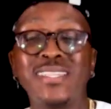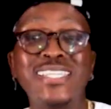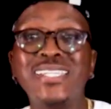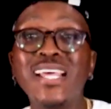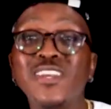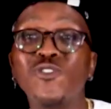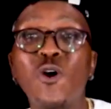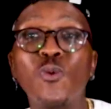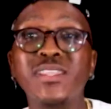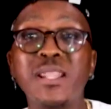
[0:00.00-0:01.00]
There's nothing
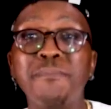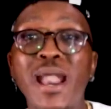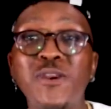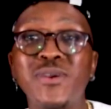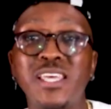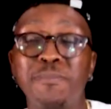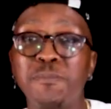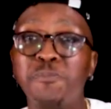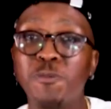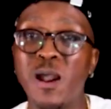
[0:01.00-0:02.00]
wrong with admiring them and,